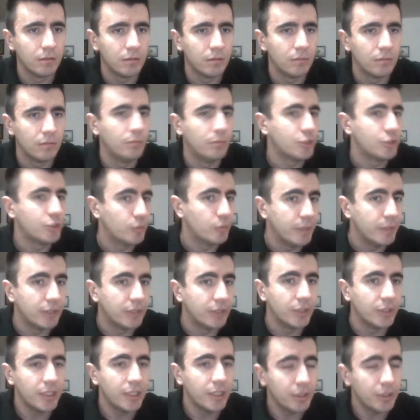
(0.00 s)
Bishop
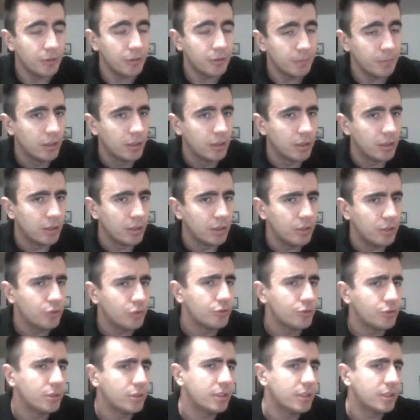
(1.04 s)
e3 here.
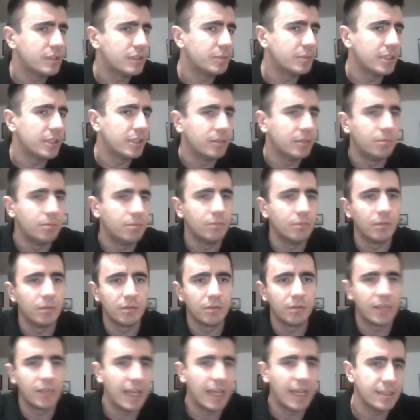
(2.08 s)
Usually it's played
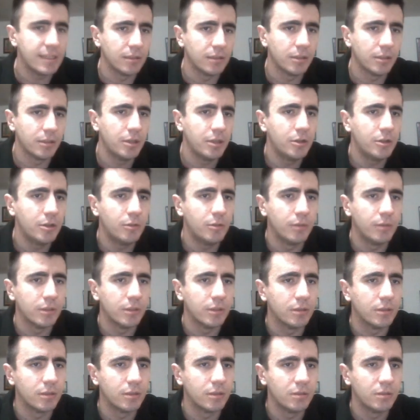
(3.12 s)
castle here,
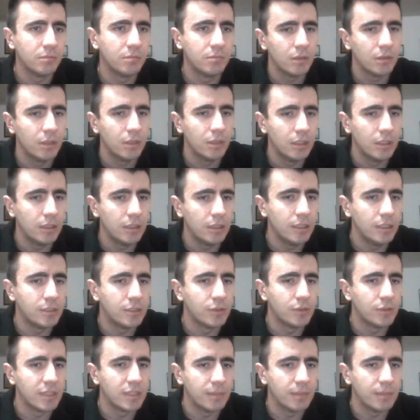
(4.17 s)
but it leads
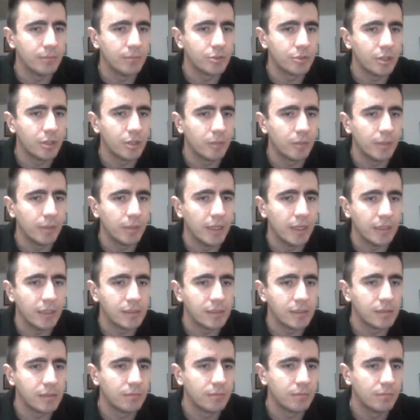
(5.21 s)
to some sharp
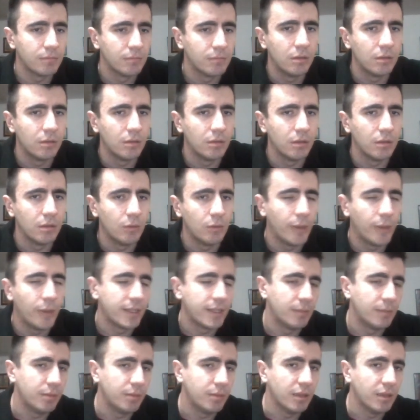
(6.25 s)
lines. White
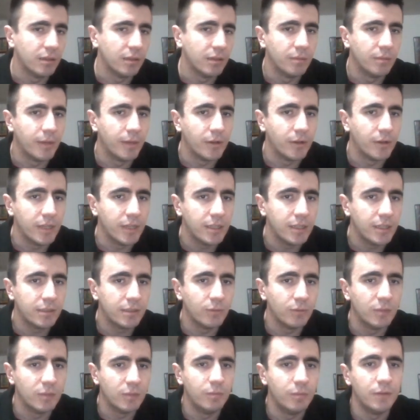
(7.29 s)
can play the bayonet
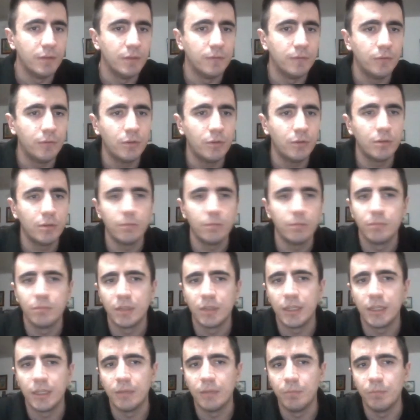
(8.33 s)
with b4,
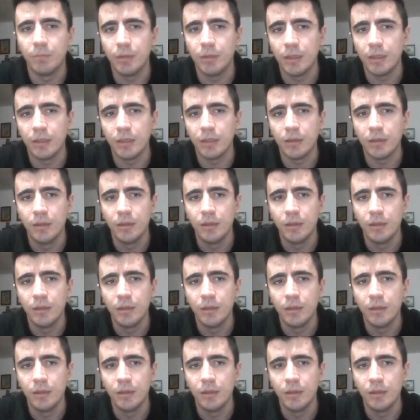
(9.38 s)
he can play